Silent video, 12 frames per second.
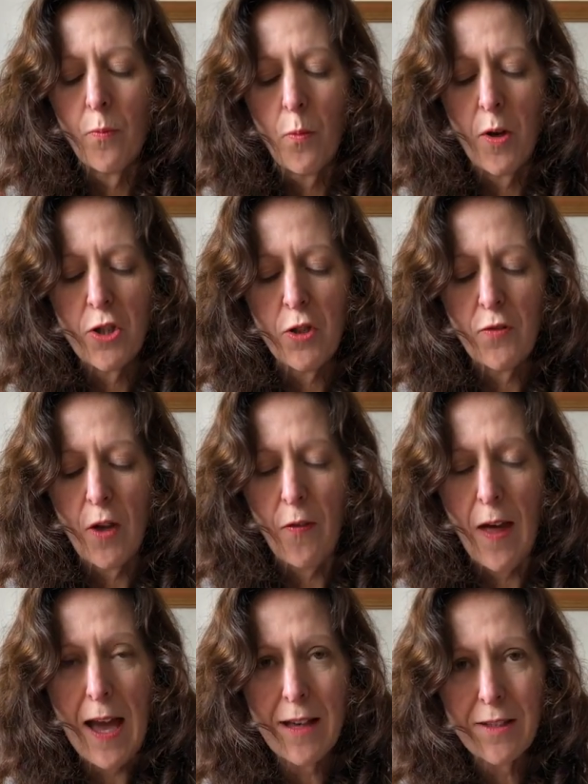Once you've done
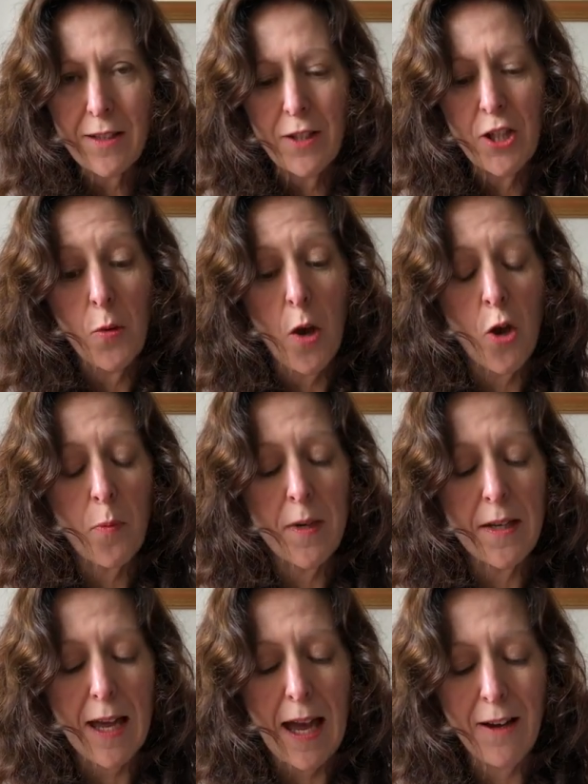that, you open
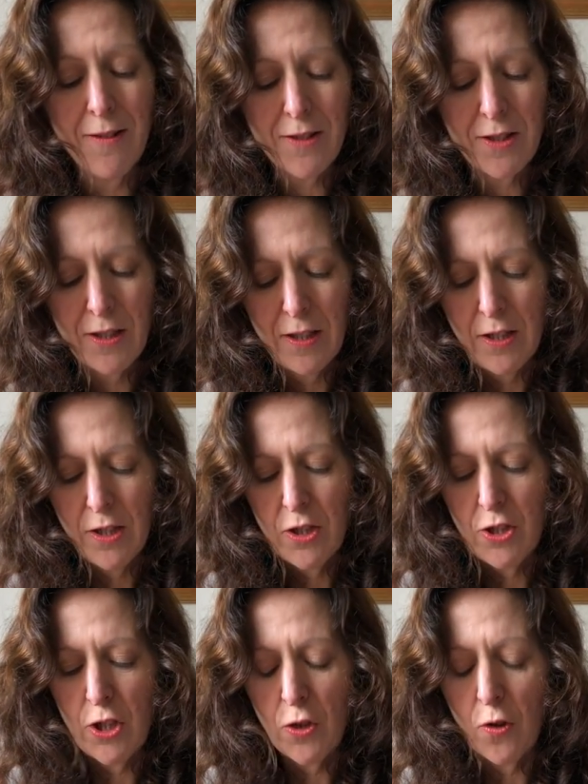it out
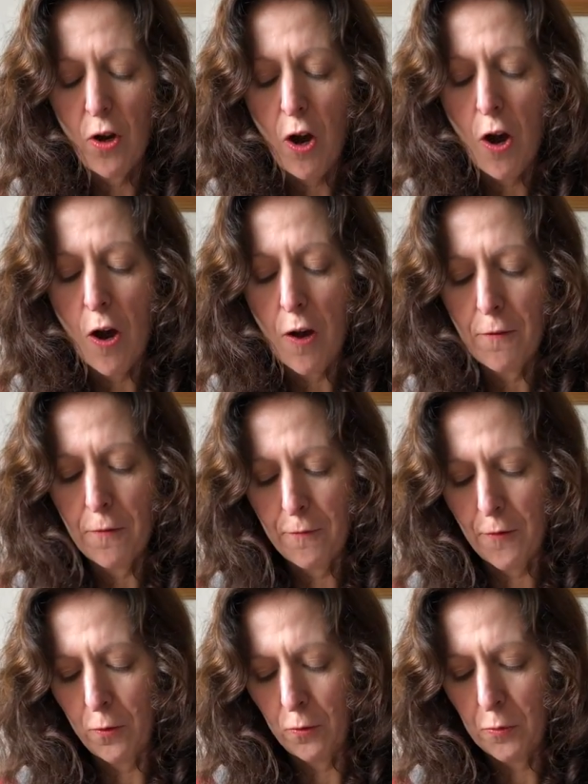to your half
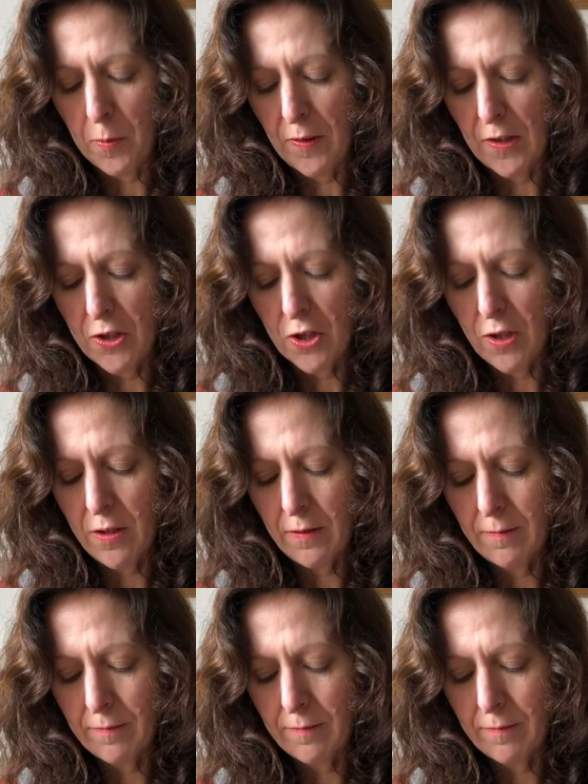fold position.